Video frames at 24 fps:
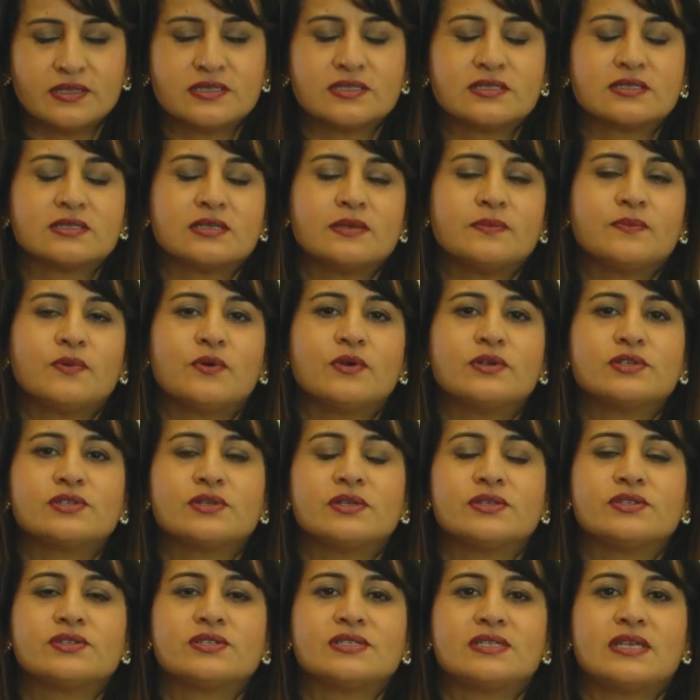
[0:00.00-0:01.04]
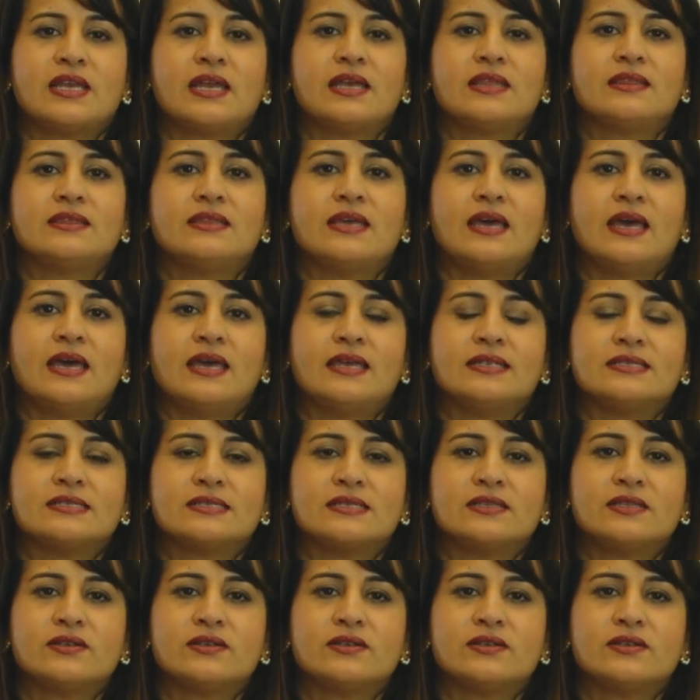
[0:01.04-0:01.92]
it's important to understand that